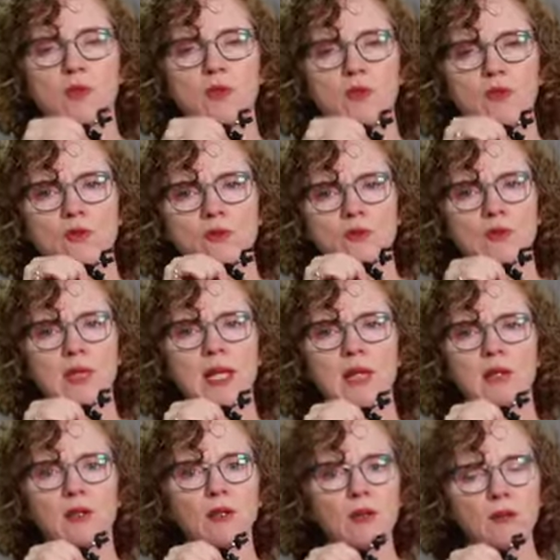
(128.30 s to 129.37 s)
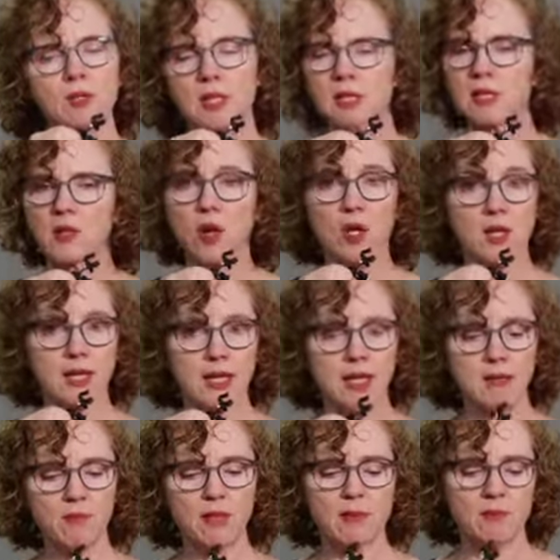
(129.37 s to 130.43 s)
the screws get loose and it's hard to
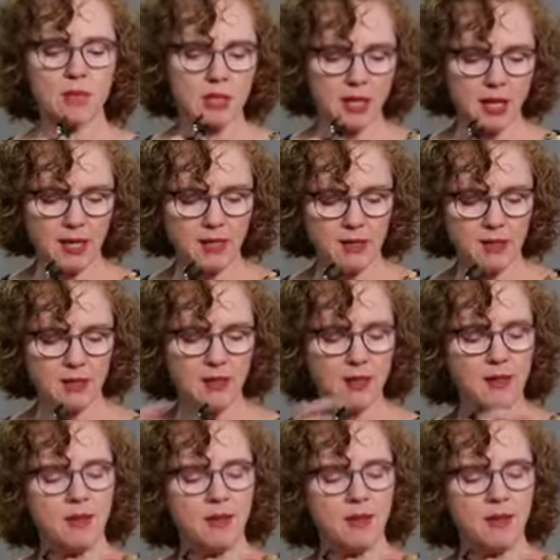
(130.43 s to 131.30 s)
keep them tight.